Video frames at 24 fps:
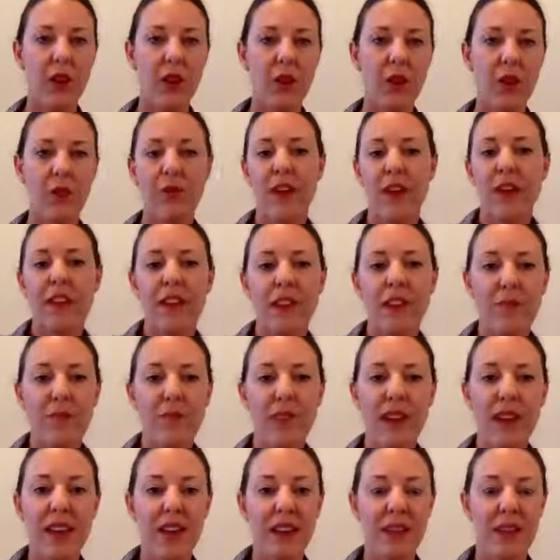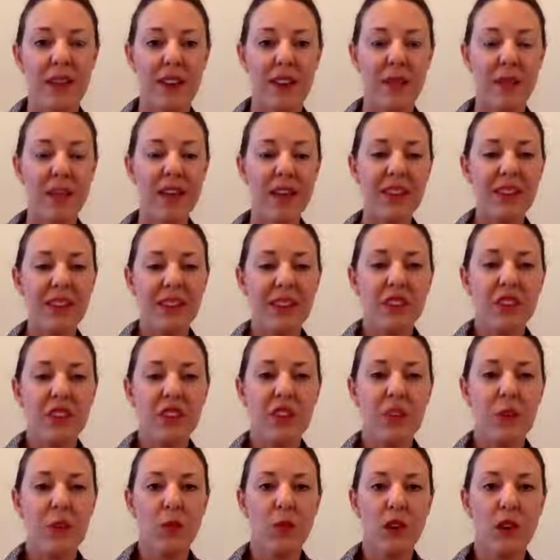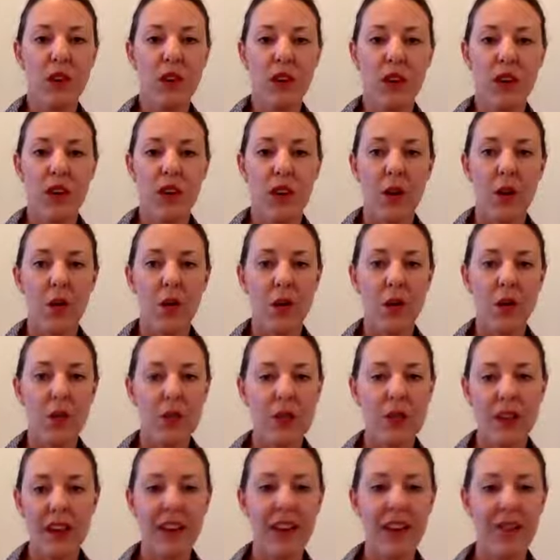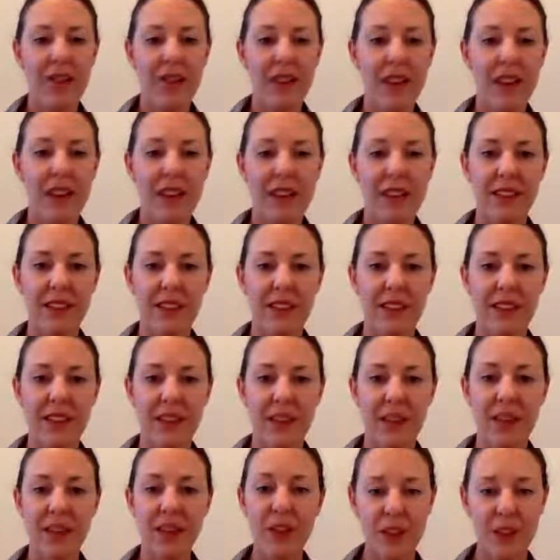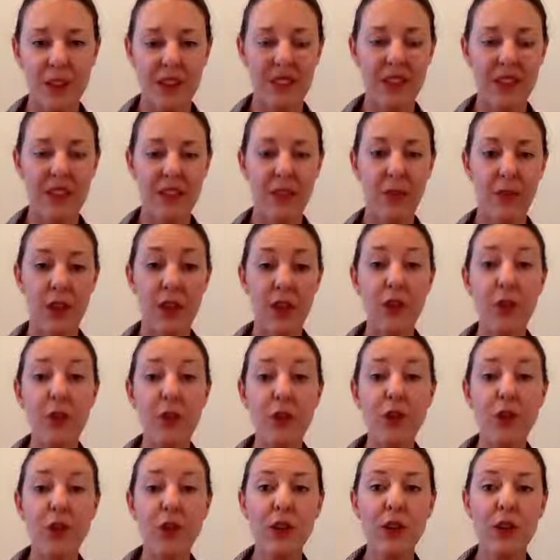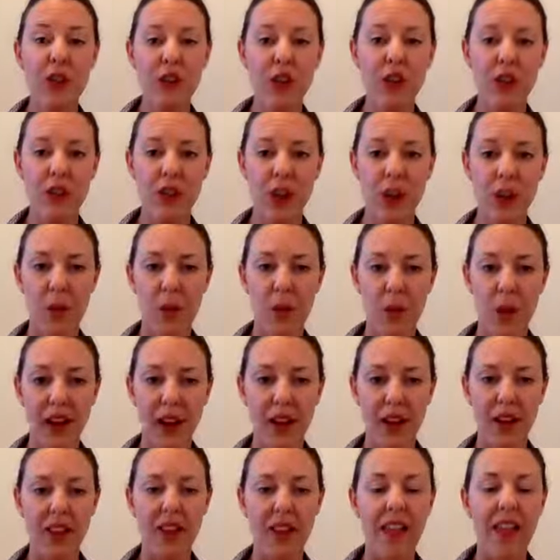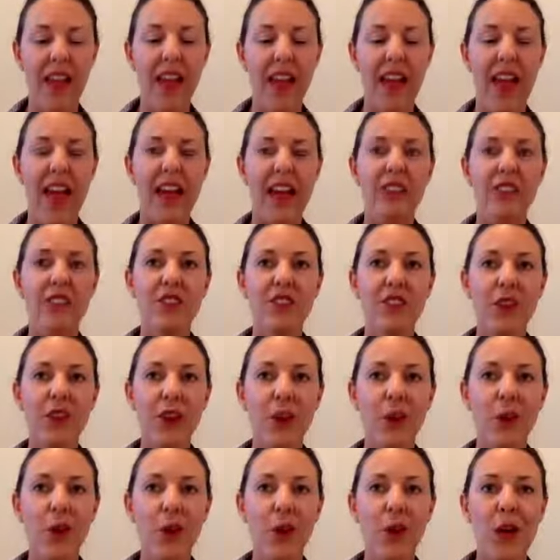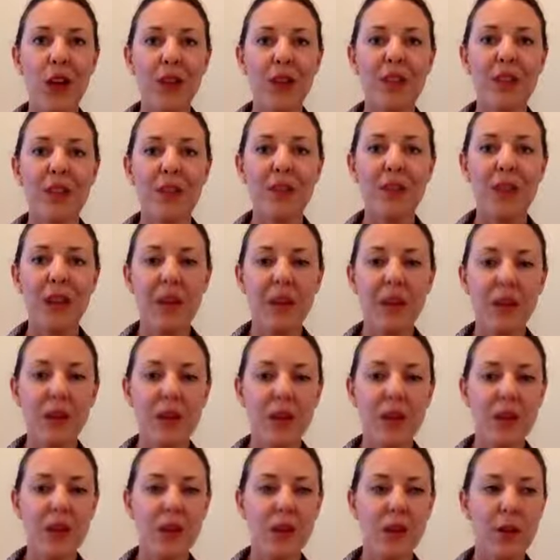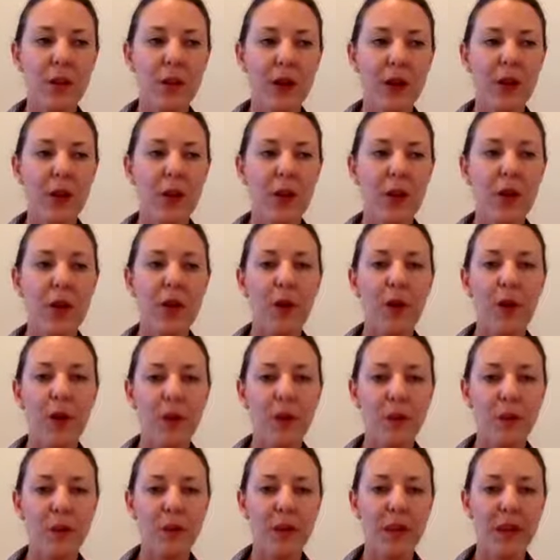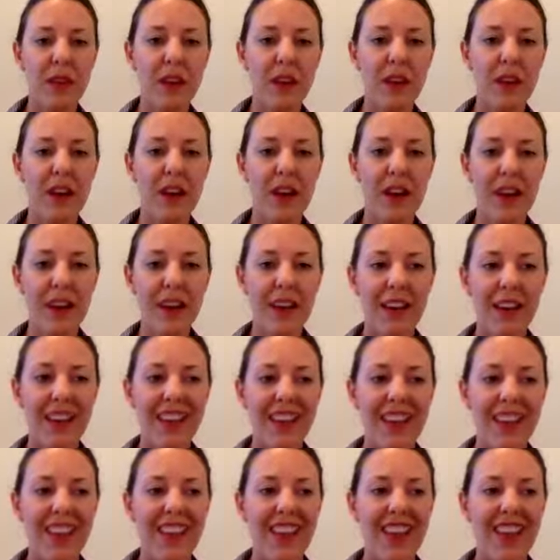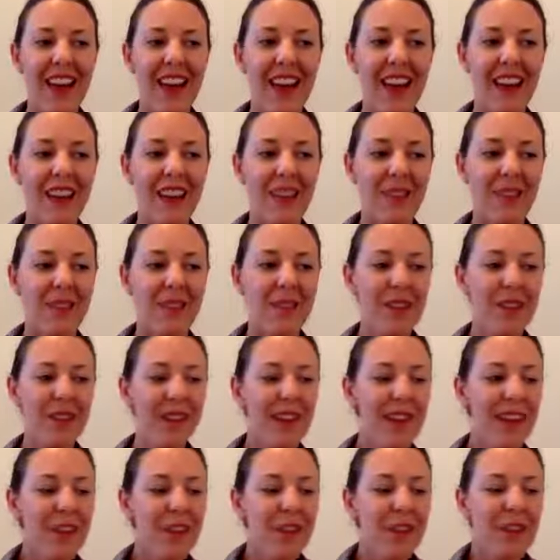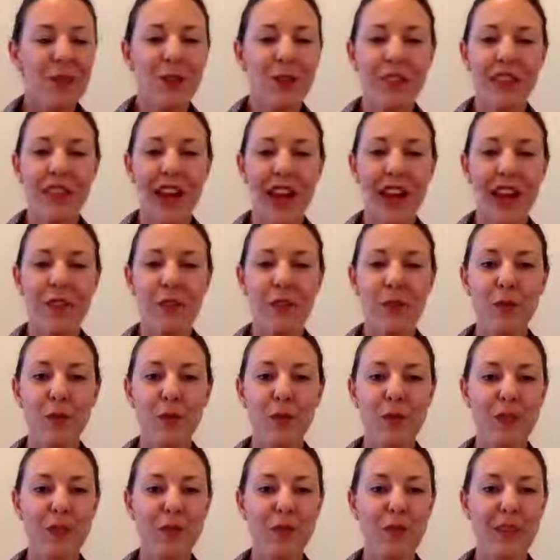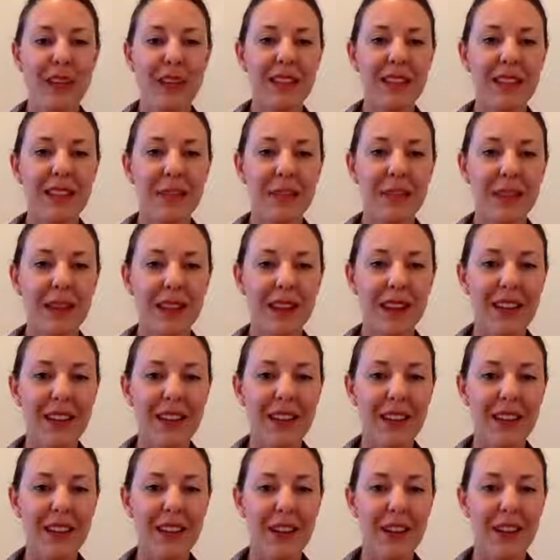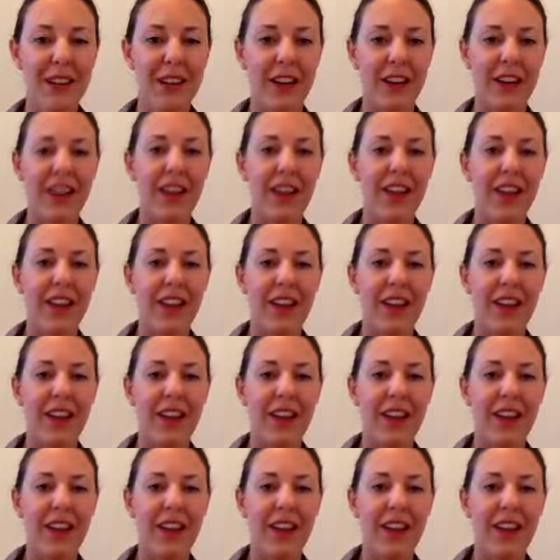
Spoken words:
preventative medicine. I mean, essentially, we're preventative medicine specialists if we're doing our job well. And so sometimes you hear about programs being cut that, I don't know, to the average person might seem unnecessary.